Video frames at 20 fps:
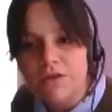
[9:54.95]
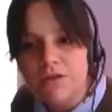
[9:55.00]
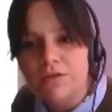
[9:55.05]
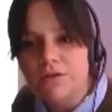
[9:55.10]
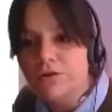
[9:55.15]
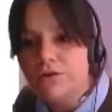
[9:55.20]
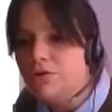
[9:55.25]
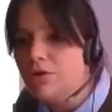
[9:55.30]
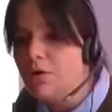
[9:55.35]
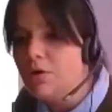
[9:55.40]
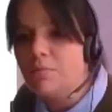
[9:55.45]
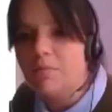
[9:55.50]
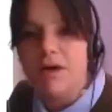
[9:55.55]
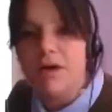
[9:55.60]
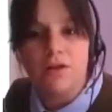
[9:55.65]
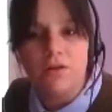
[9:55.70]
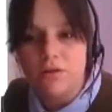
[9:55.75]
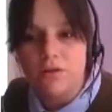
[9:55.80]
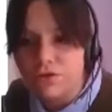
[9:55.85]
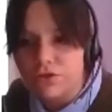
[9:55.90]
They're not
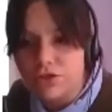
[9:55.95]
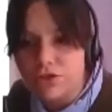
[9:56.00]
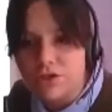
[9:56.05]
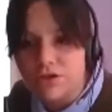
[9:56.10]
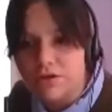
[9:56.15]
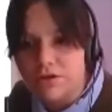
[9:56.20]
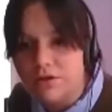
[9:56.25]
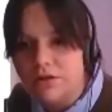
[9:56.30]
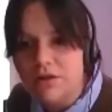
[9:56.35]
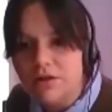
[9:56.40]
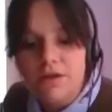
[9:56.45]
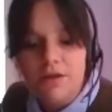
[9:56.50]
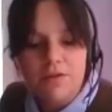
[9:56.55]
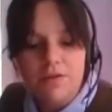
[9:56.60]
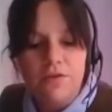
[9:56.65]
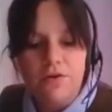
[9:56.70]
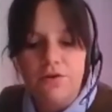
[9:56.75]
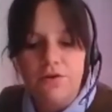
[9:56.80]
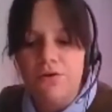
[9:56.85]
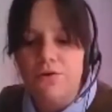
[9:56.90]
biological.
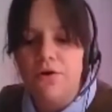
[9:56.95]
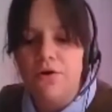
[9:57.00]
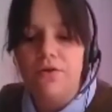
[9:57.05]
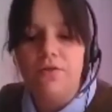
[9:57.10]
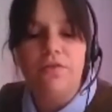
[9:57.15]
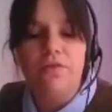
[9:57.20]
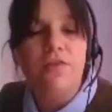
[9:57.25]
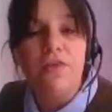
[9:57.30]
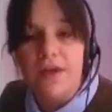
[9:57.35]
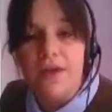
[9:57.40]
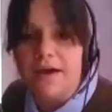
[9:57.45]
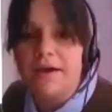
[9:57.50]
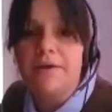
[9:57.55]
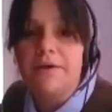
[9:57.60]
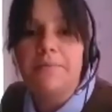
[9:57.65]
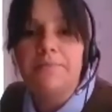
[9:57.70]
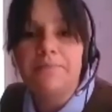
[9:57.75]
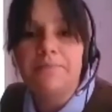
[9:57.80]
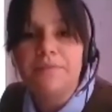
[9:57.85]
They're not there.